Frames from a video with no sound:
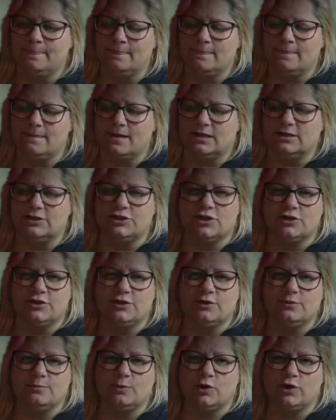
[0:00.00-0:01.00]
I started
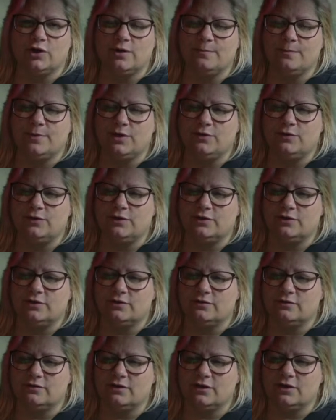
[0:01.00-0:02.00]
doing more
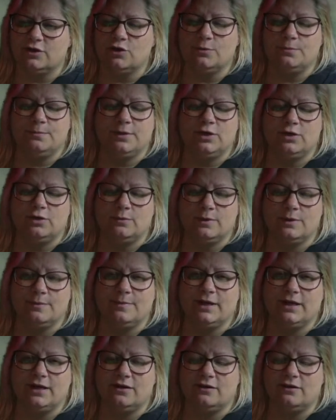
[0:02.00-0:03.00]
computer
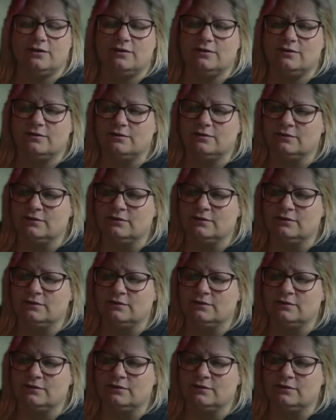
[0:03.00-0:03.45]
repair,